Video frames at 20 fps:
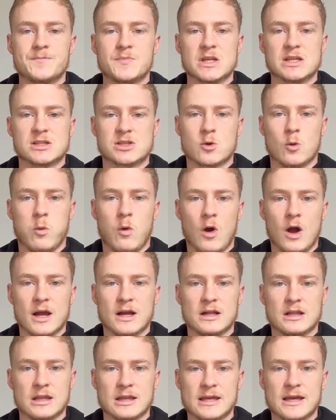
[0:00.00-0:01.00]
It's
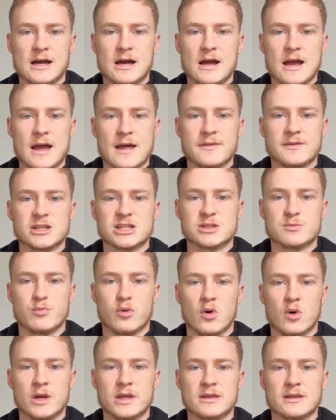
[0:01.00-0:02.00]
quite clear at this
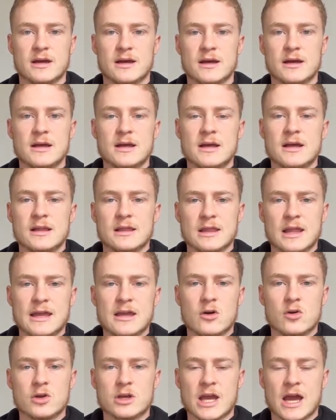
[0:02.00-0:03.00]
point that
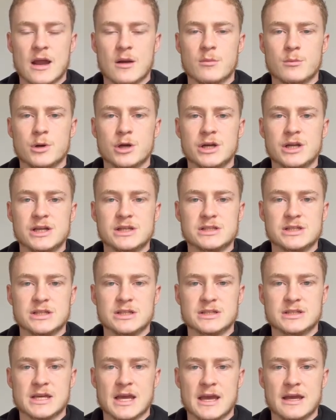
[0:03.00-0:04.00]
Leon Cameron is
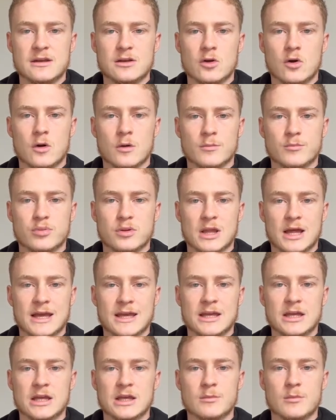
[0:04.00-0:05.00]
intent on
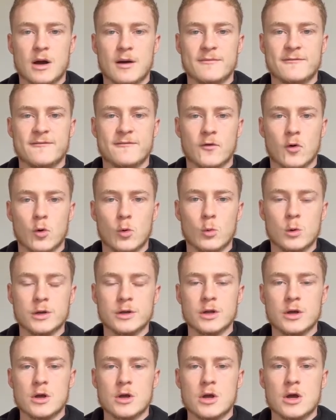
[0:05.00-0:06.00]
playing him up
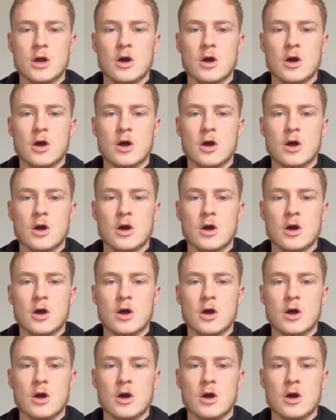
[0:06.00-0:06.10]
forward.